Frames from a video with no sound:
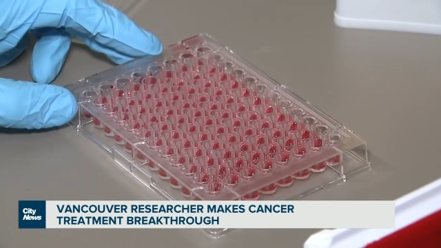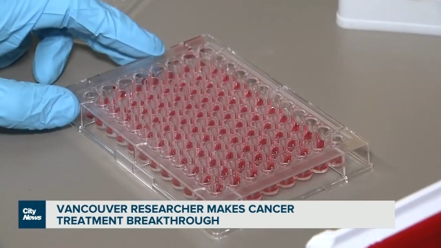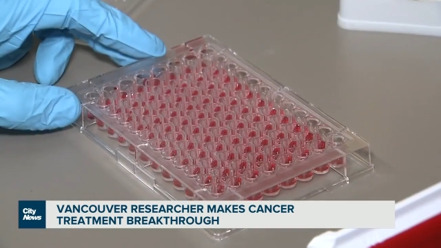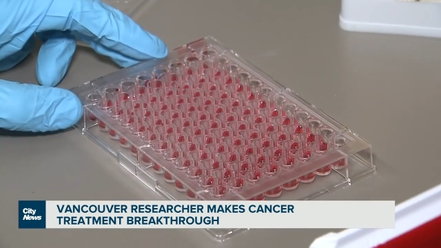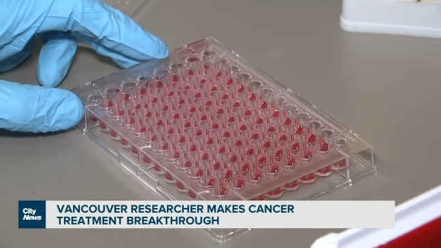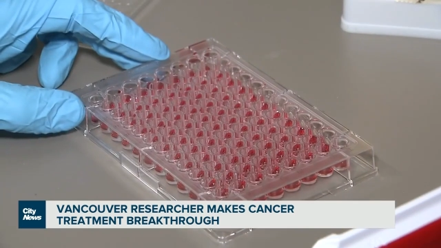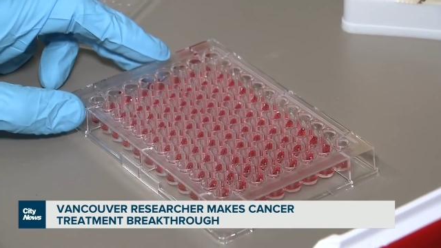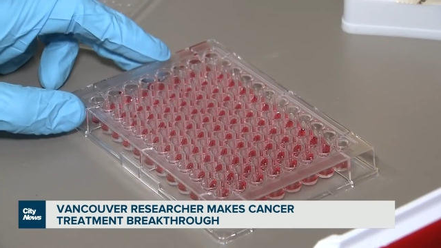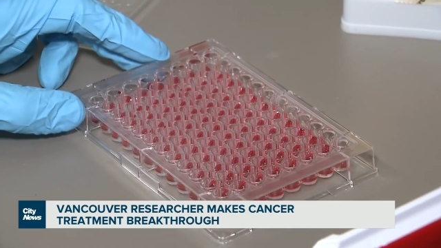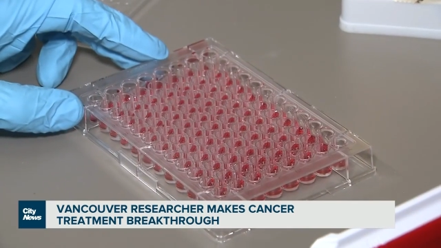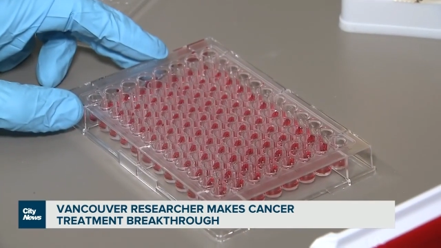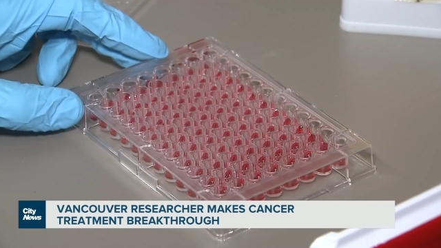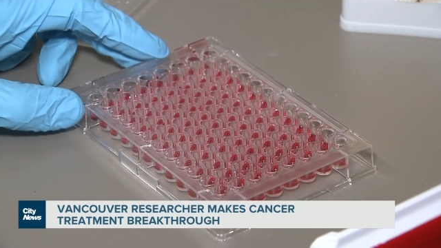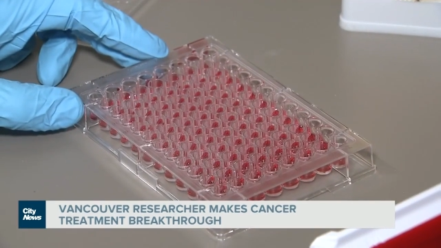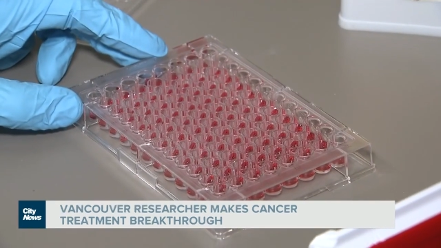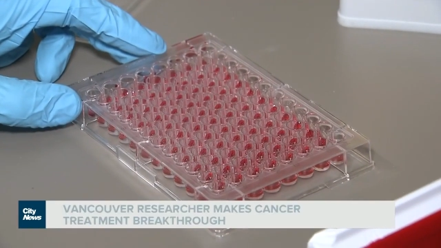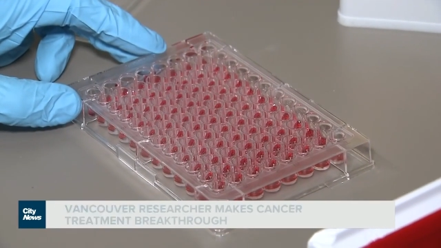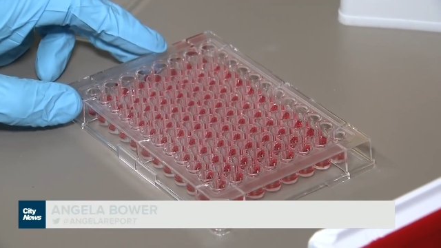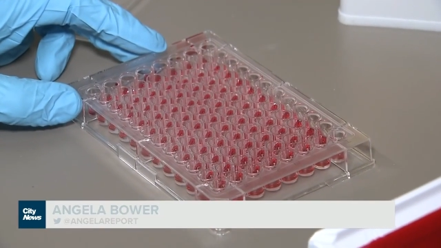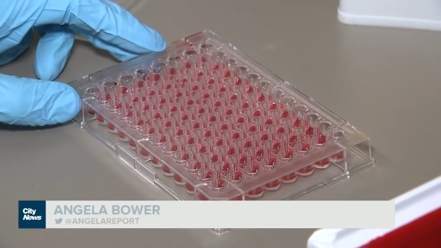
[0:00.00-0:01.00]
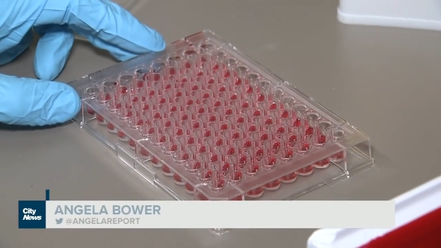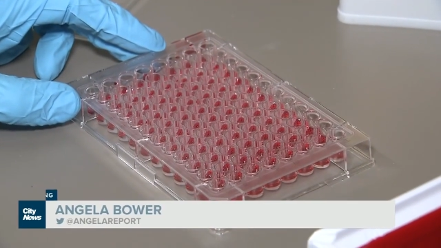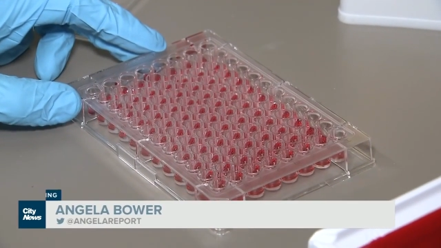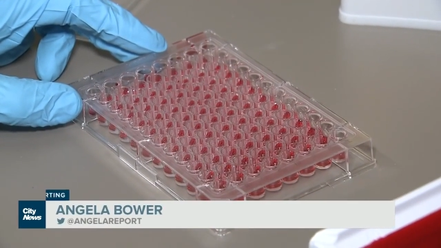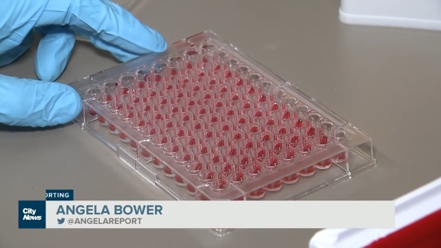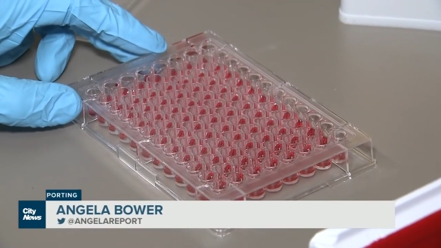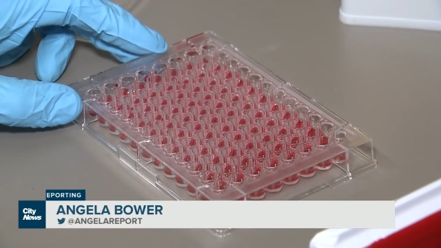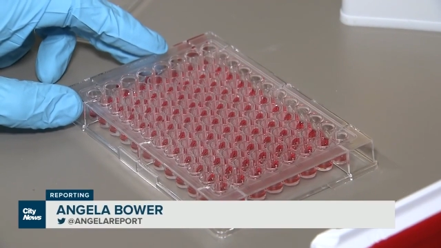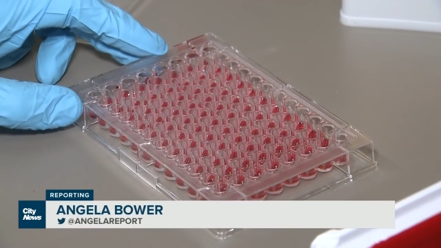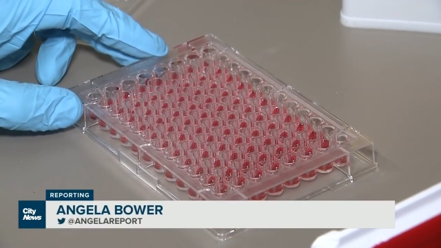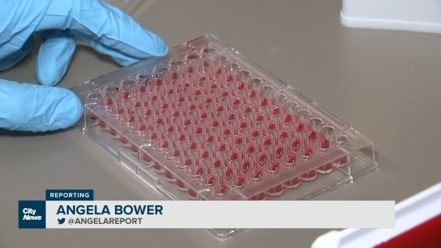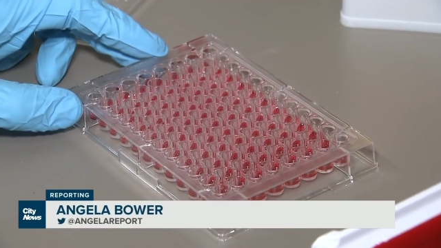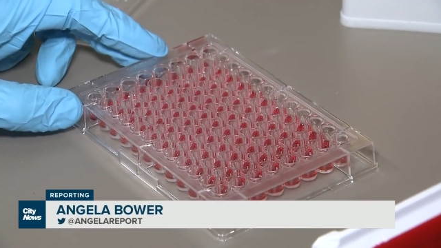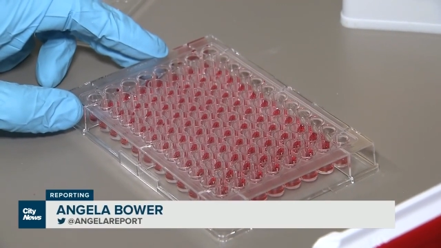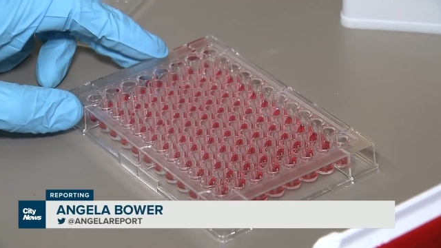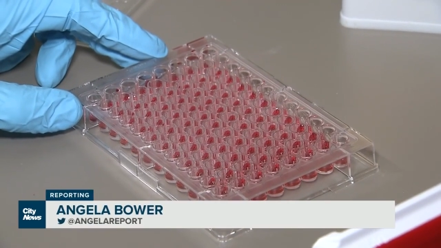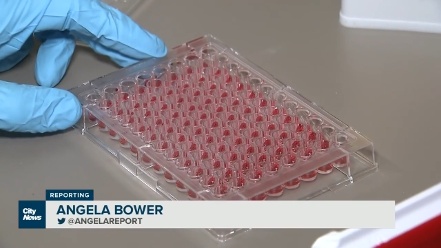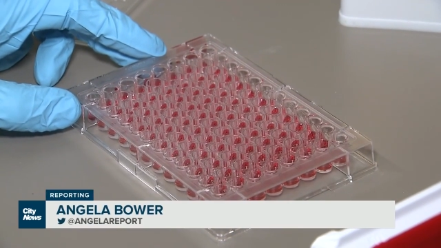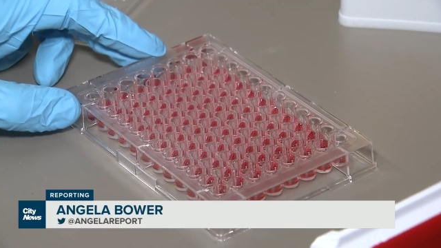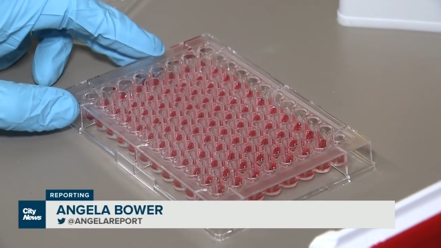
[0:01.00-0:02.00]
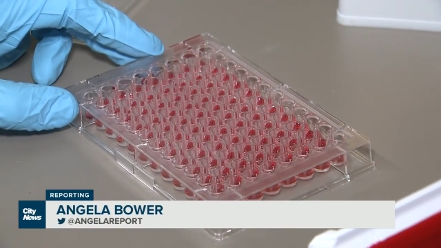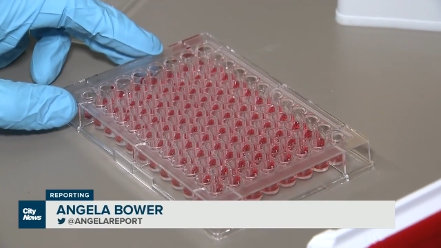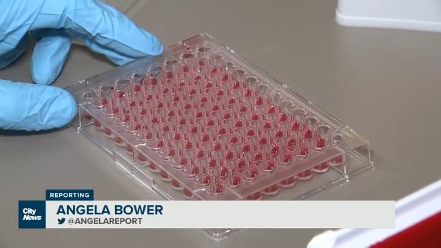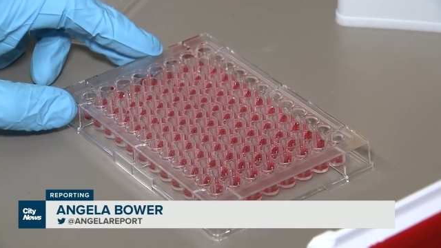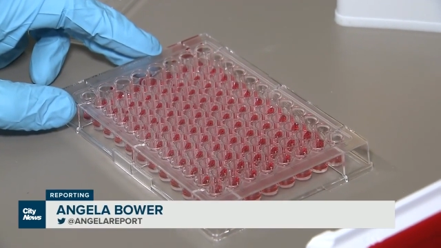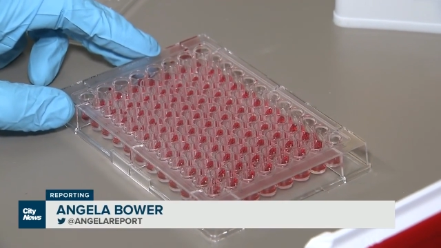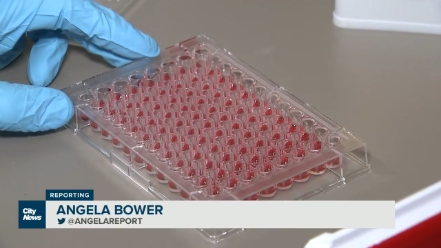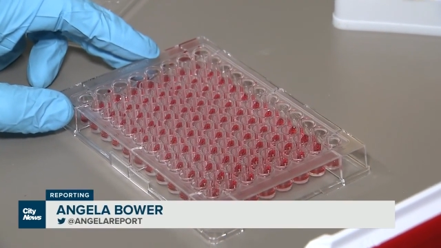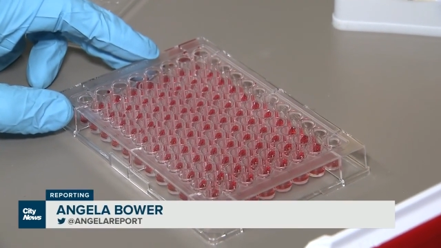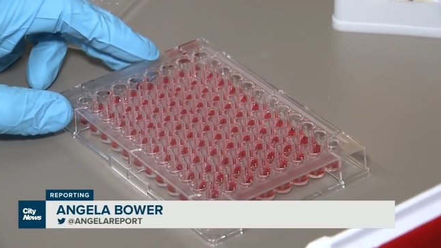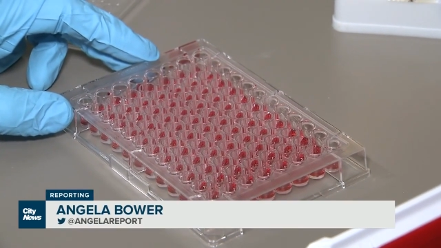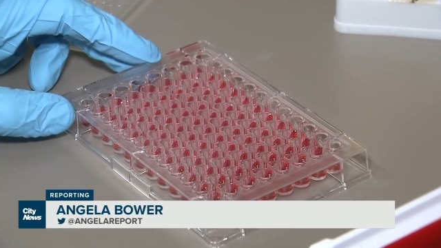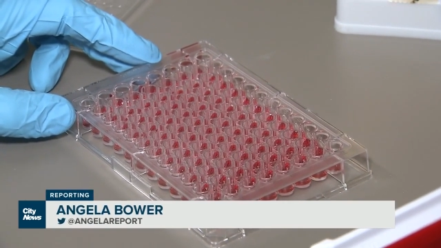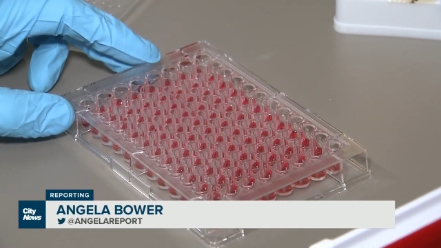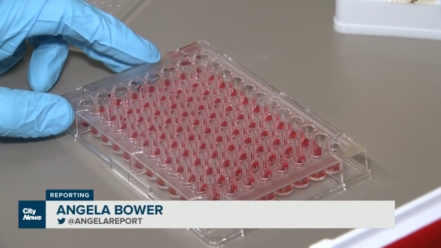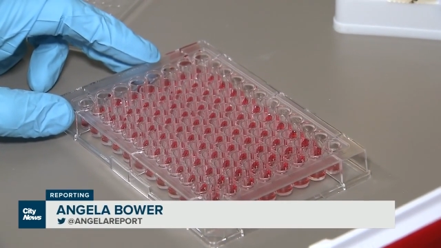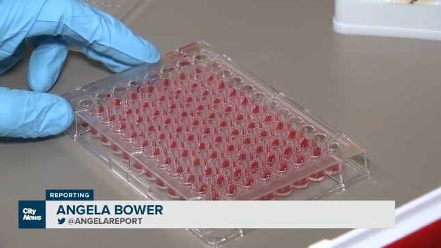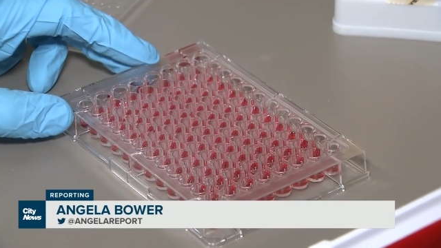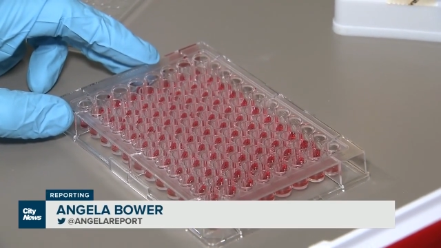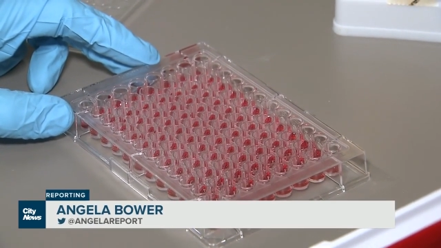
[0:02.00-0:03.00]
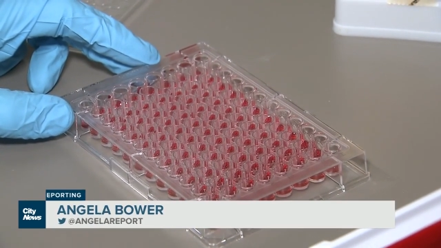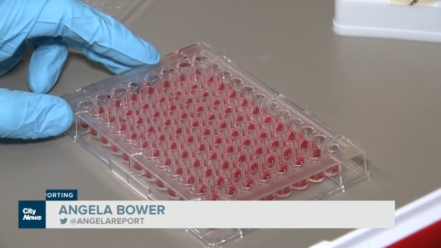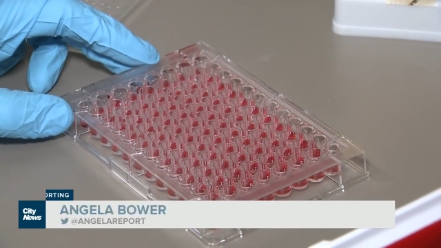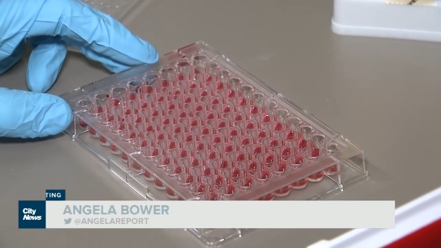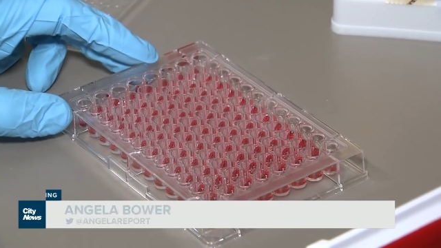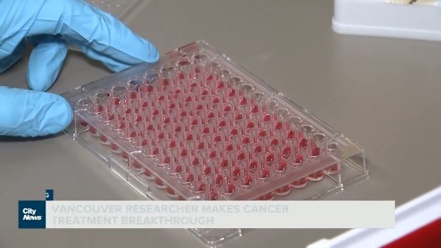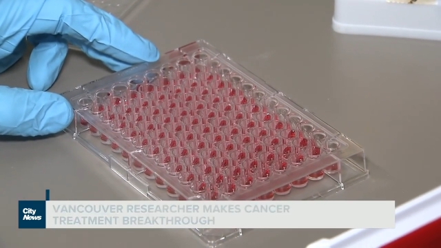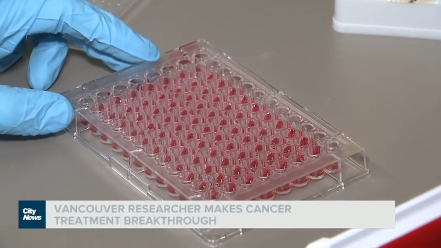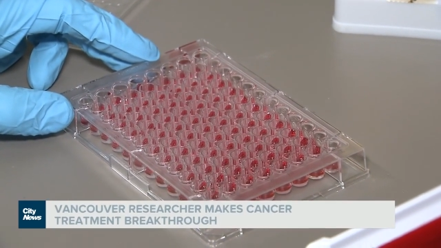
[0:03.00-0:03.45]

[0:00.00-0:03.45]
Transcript: Nobody's mouth can be seen.